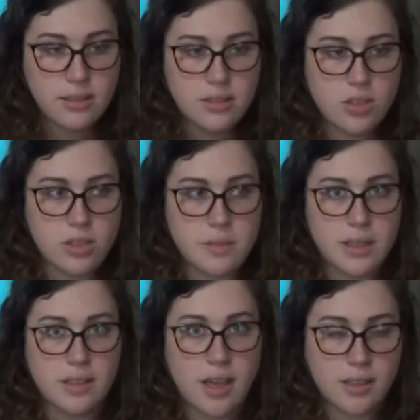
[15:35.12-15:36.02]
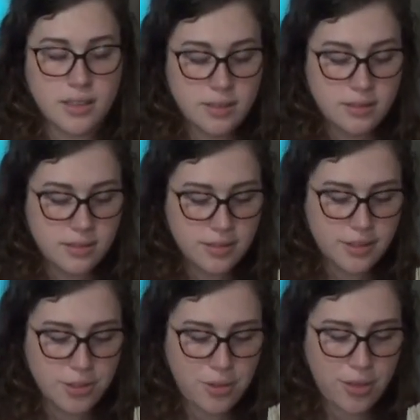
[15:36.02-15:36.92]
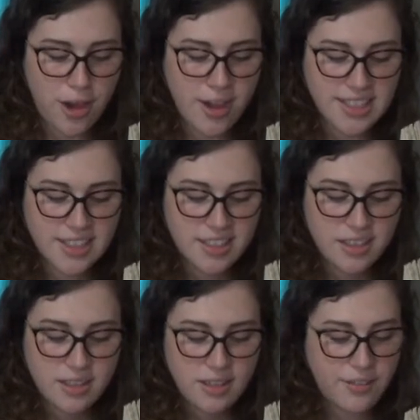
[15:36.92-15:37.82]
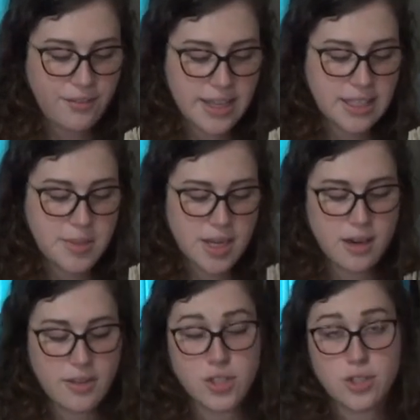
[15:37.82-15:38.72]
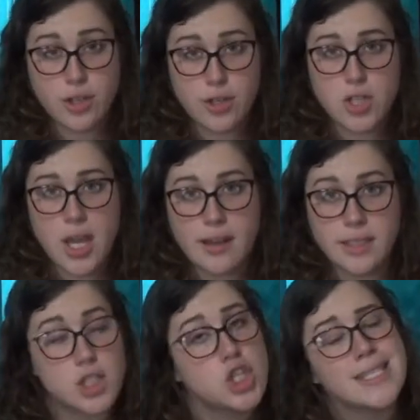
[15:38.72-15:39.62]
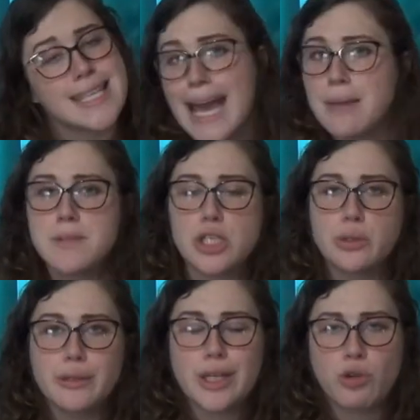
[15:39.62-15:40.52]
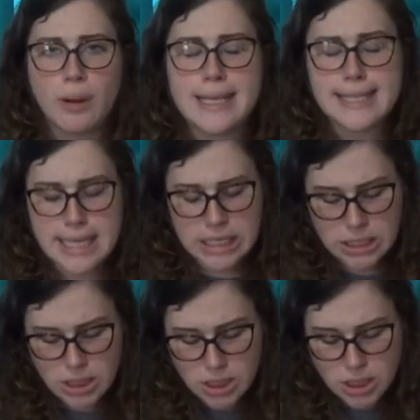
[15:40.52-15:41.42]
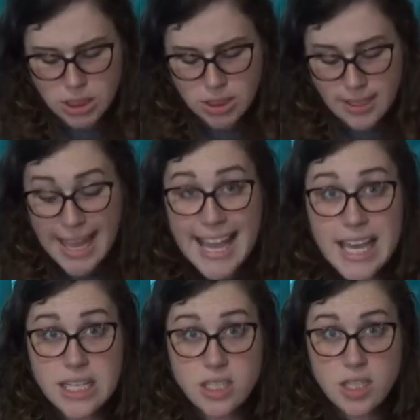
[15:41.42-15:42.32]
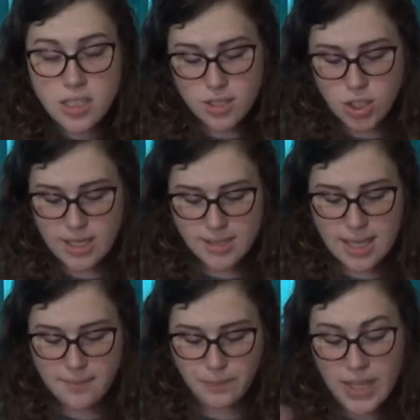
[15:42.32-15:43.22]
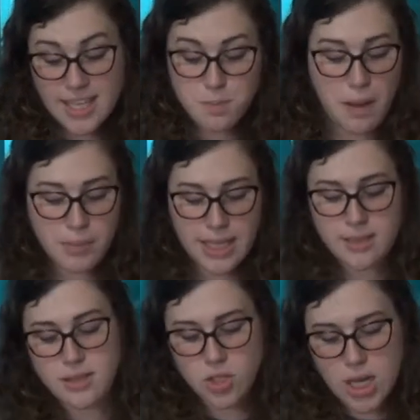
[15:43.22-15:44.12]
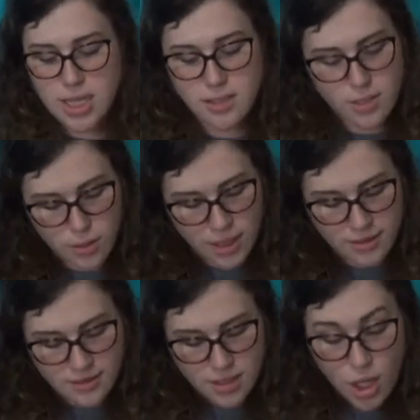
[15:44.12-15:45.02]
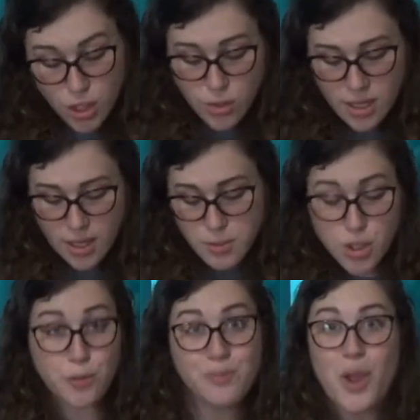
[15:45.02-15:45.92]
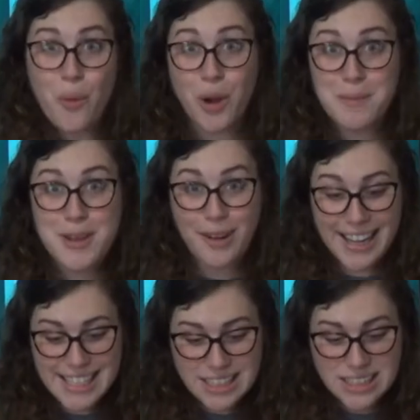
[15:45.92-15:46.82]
Just my luck, Luke thought. I finally made another third child, and she's absolutely crazy. And, Jen said, as bubbly as the shaken soda, you can come too. Won't it be great?